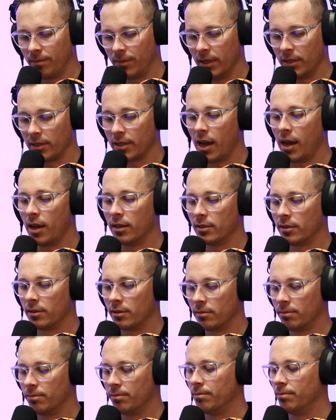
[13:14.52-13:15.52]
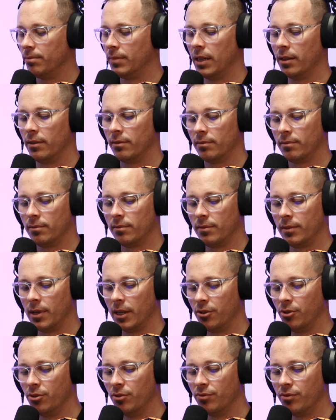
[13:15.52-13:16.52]
guys
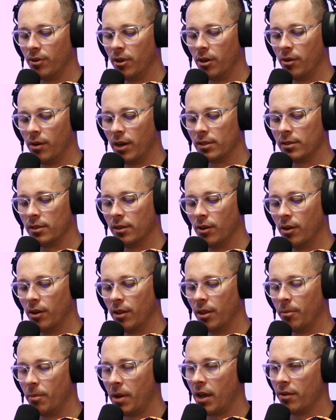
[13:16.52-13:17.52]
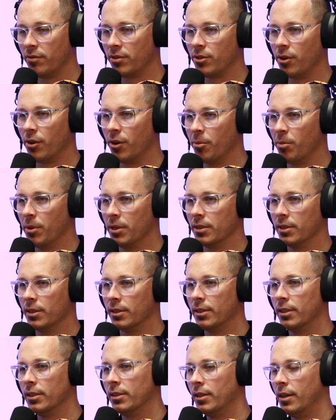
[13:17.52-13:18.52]
that do follow us, and a lot of them have started
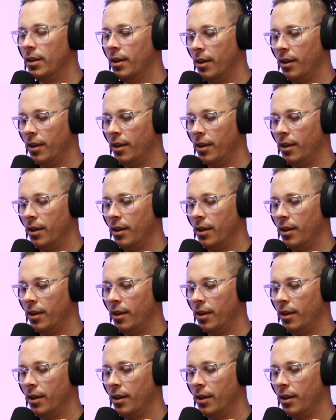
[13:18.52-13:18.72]
businesses.